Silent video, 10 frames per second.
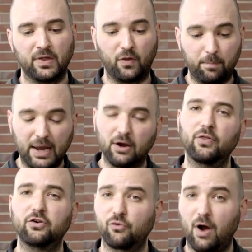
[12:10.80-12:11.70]
the bigger
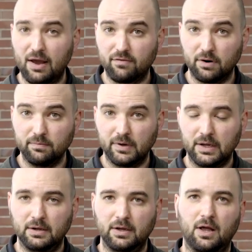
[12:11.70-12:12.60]
the driver,
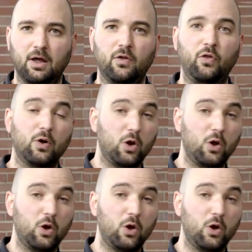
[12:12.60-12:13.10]
the